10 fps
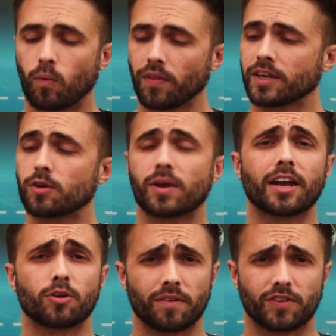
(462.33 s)
one thing you
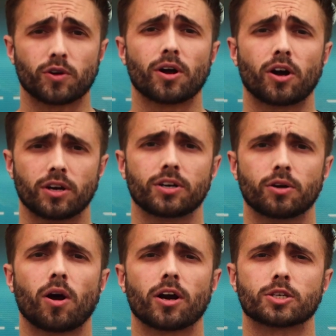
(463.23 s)
can do if
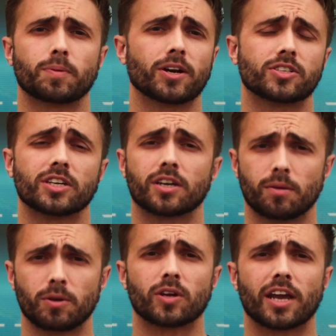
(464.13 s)
you are experiencing
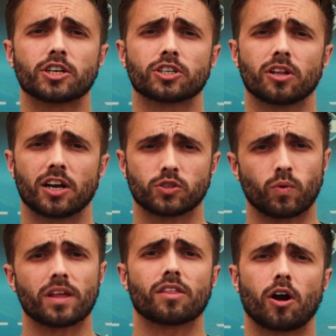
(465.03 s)
communication loss
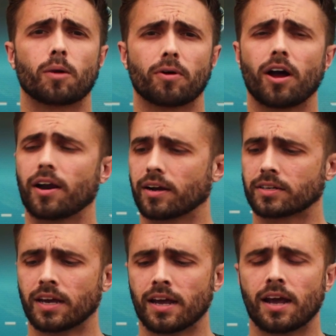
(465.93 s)
with our
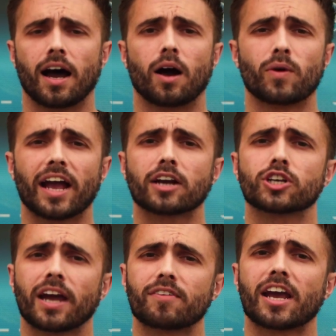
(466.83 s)
product, we
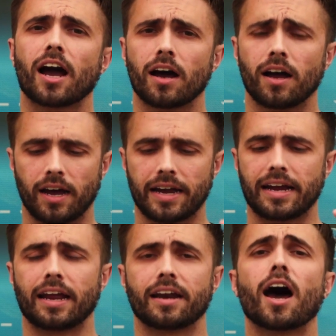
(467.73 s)
actually have
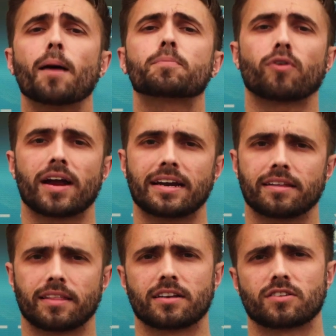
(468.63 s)
an upgrade
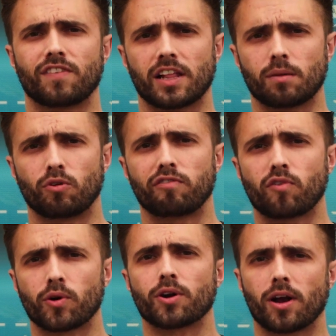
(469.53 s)
that is available
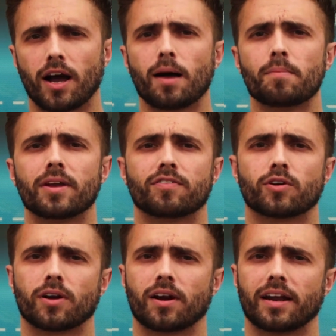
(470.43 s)
for your hub. If
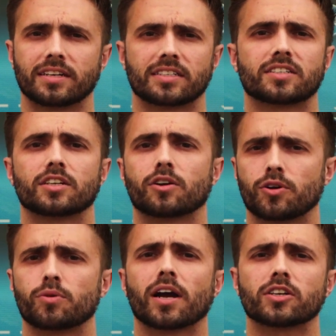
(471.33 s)
you're an existing or
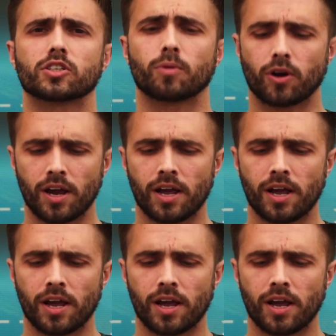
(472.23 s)
new customer,